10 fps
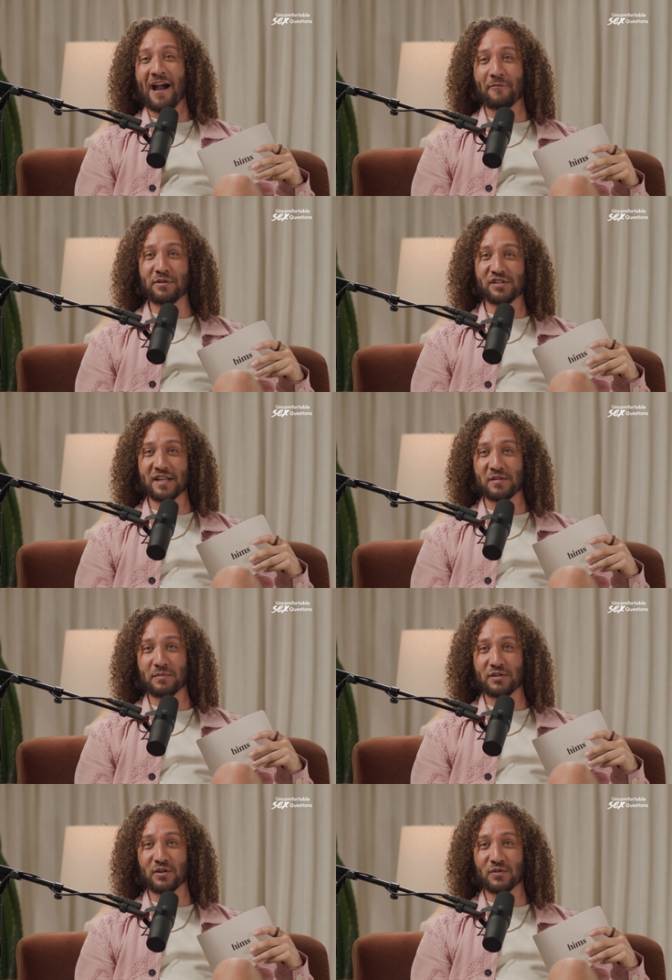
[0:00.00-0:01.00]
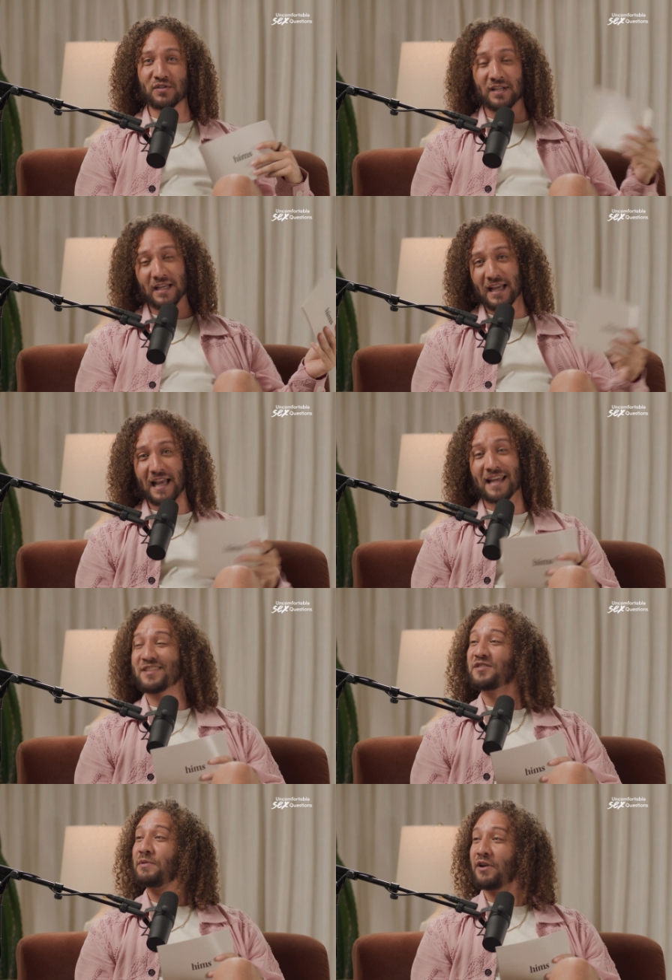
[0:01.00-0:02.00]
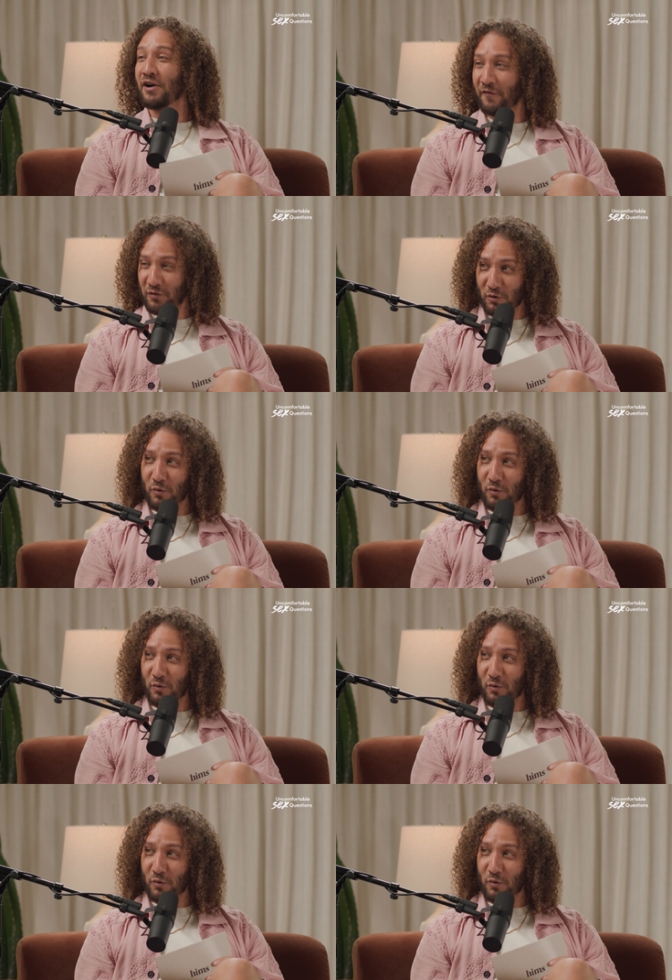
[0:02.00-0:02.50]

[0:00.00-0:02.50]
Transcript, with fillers: I've been JC Mendoza, and this has been Uncomfortable